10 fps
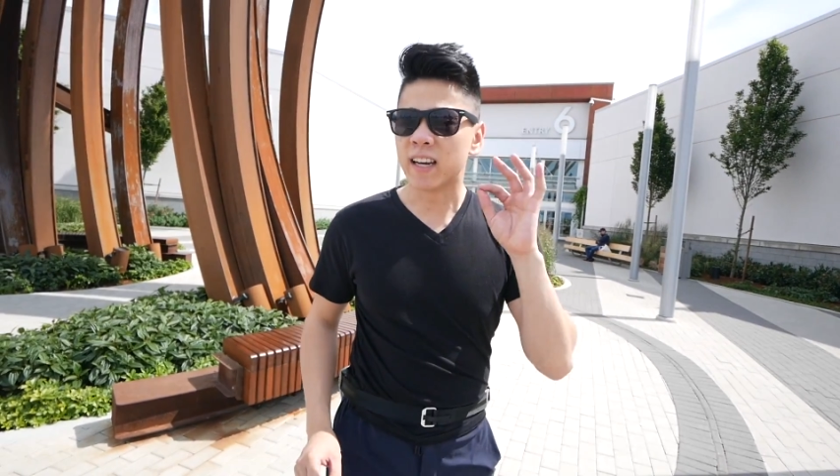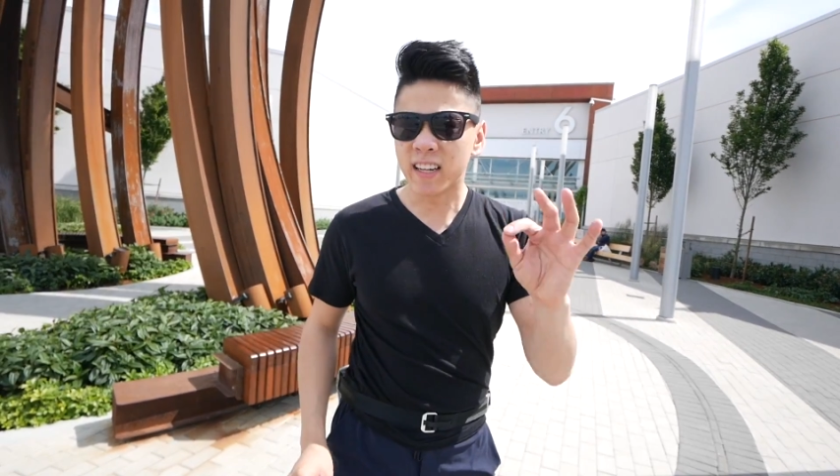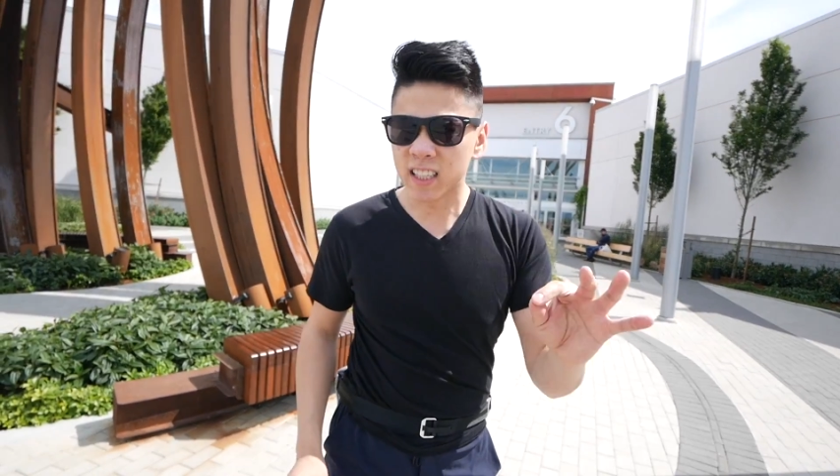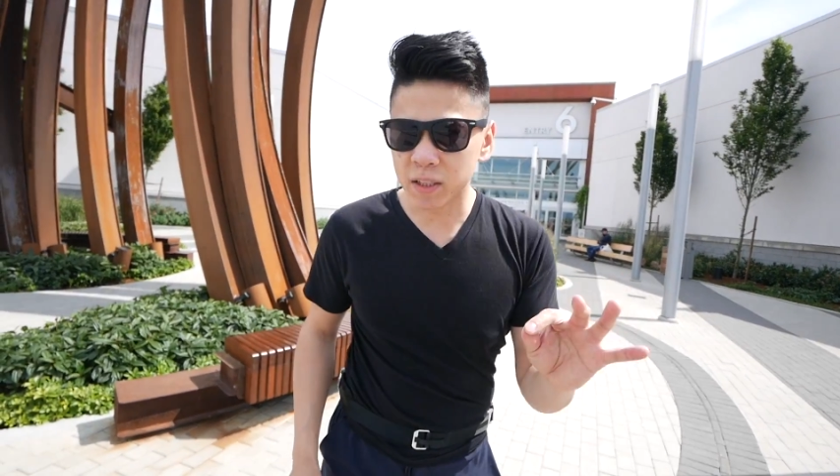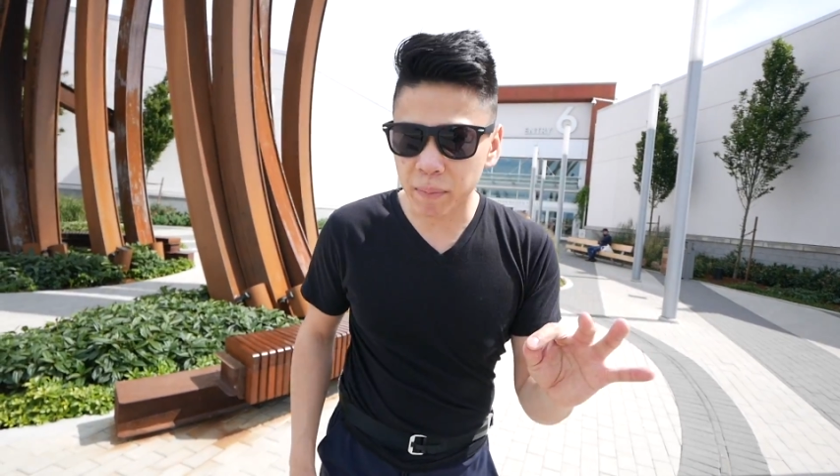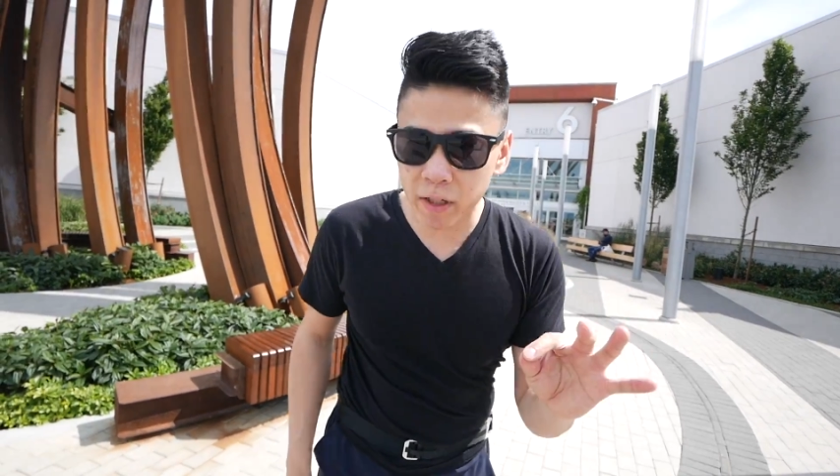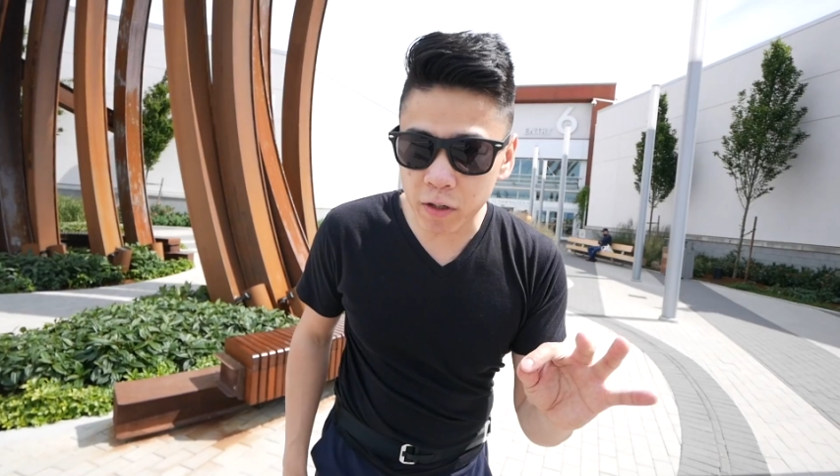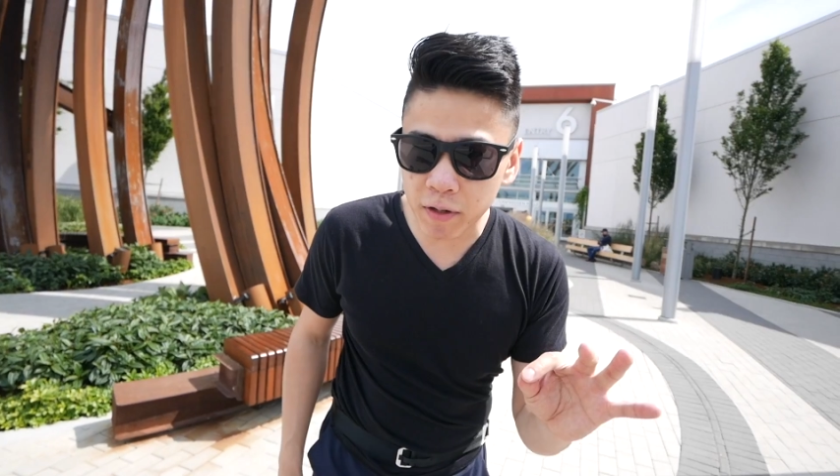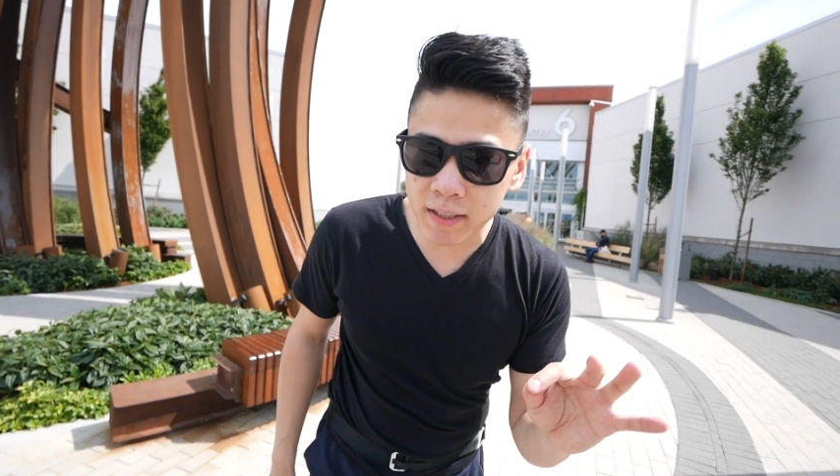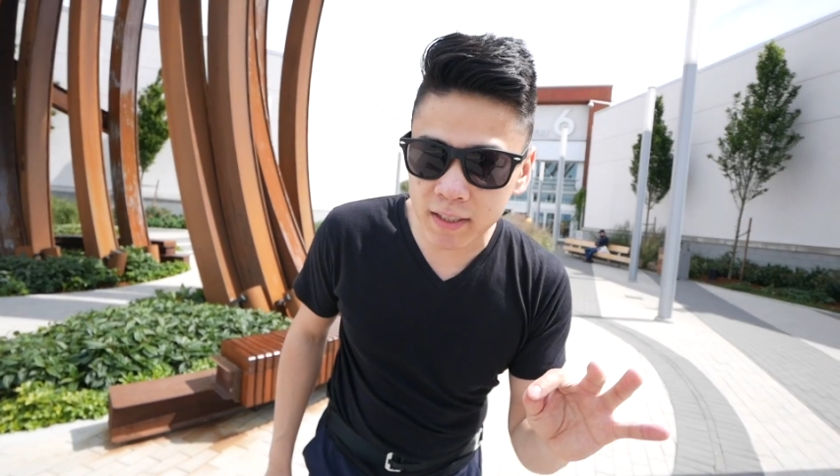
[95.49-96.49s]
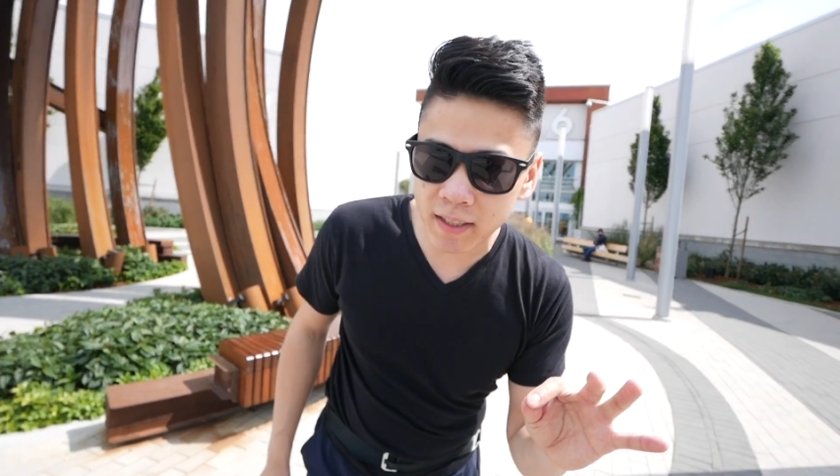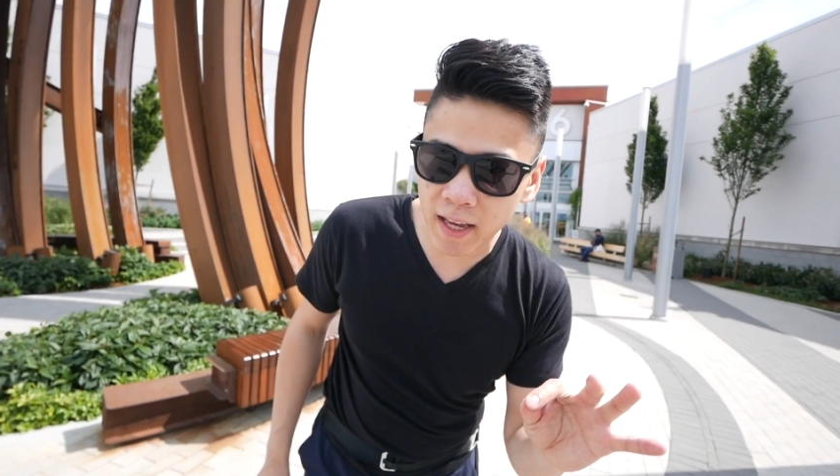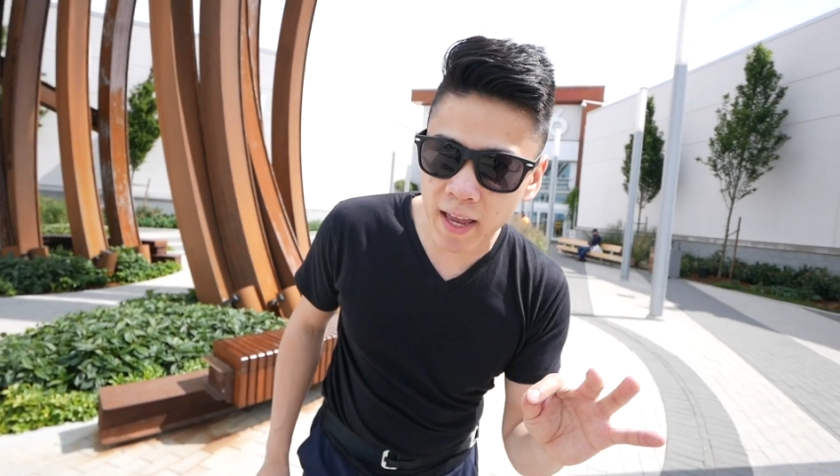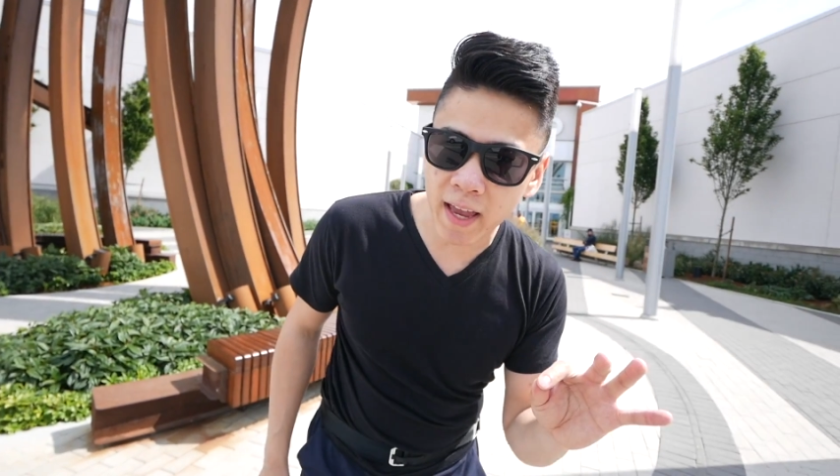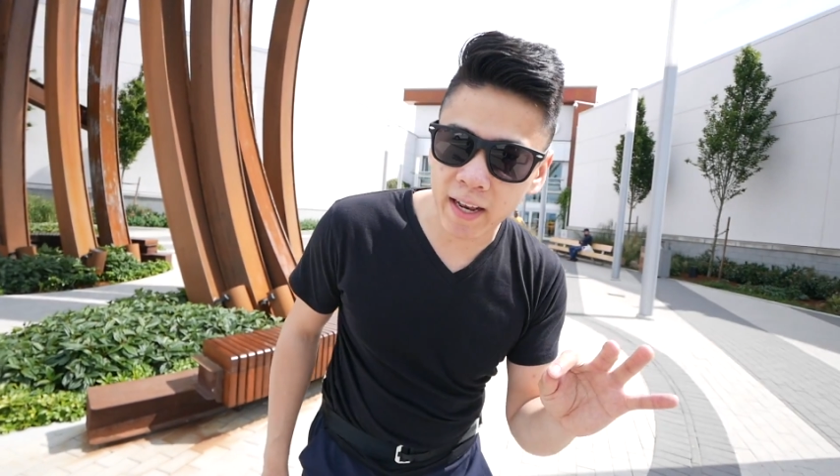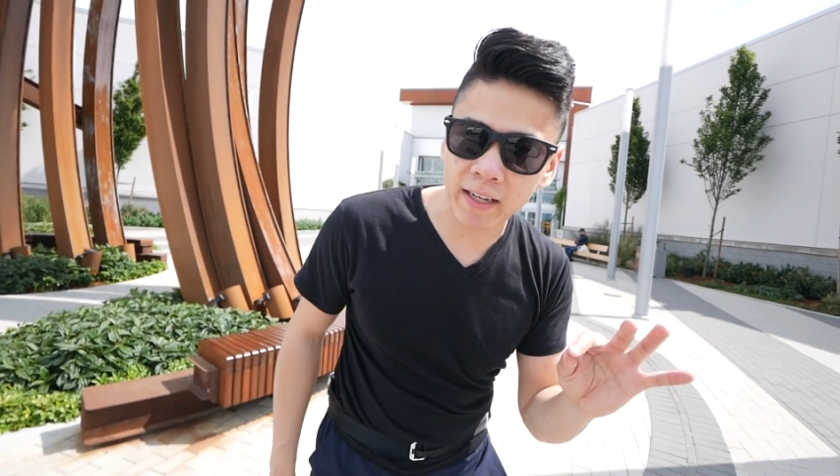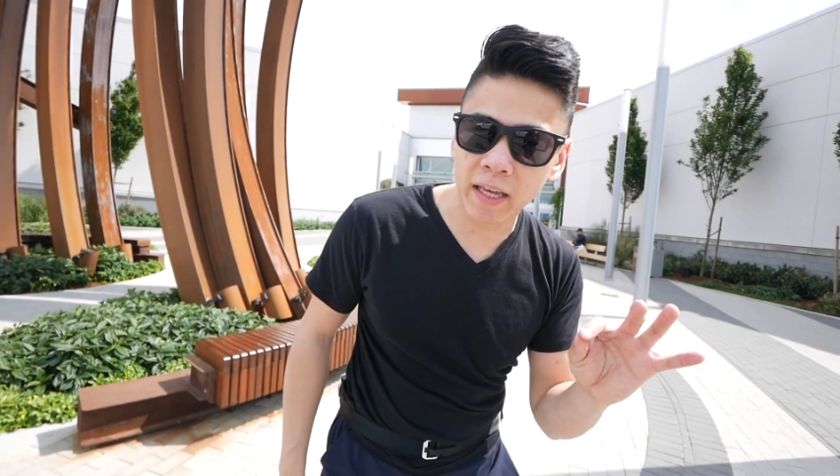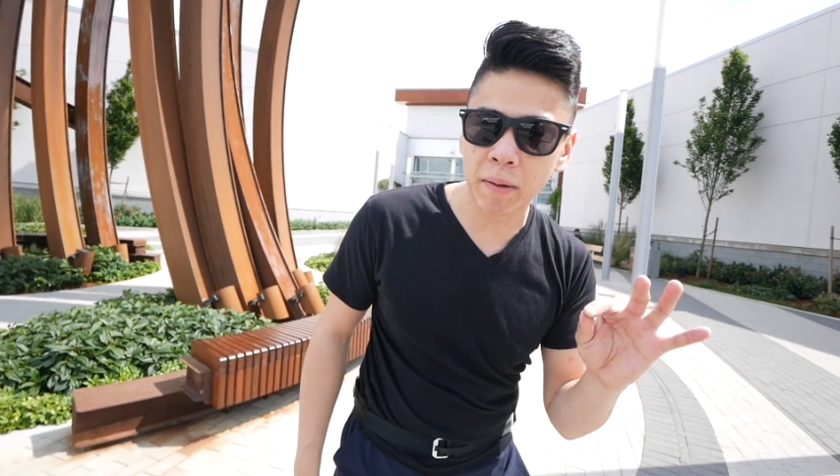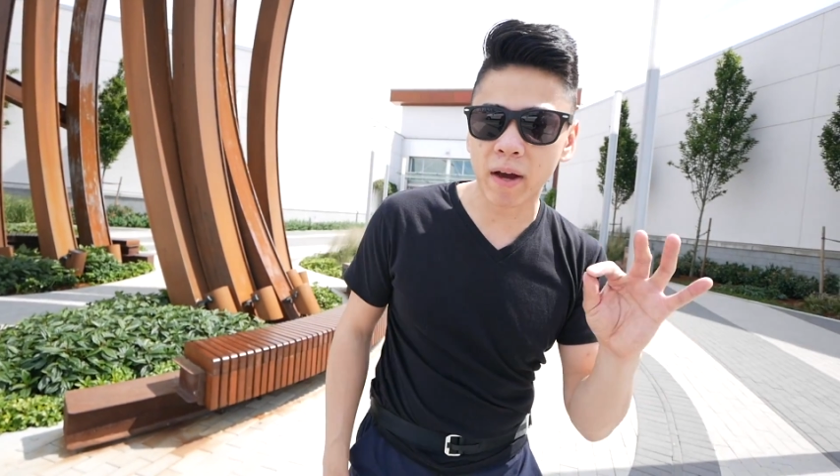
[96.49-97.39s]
inconspicuous and keep